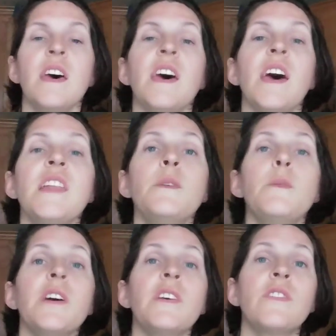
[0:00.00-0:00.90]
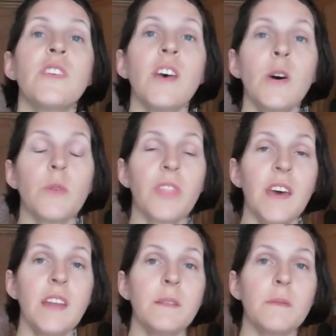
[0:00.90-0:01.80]
Anyway, so
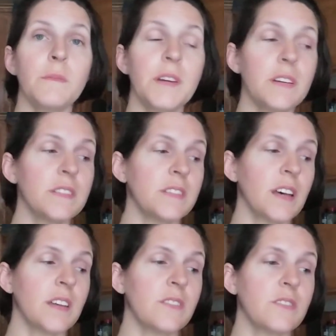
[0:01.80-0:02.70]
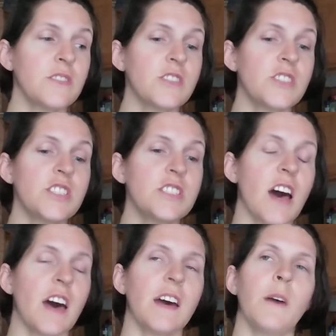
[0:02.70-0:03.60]
then Mary says,
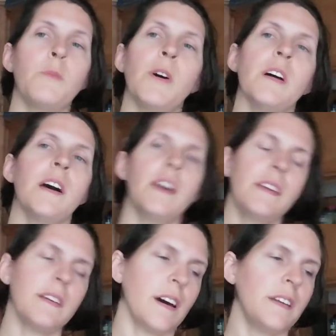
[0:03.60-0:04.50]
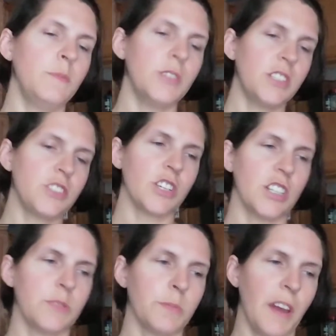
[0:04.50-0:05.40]
I went and
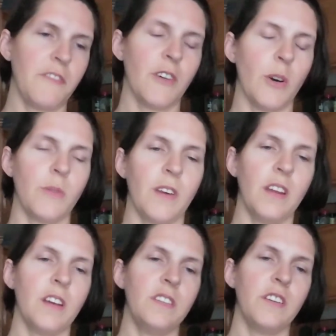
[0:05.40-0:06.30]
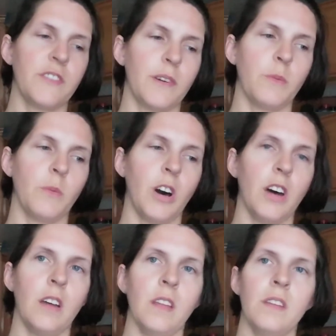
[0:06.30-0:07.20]
charged my phone in a different
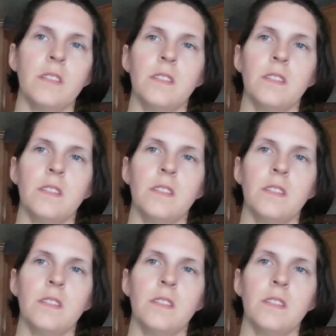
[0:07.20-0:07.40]
wall.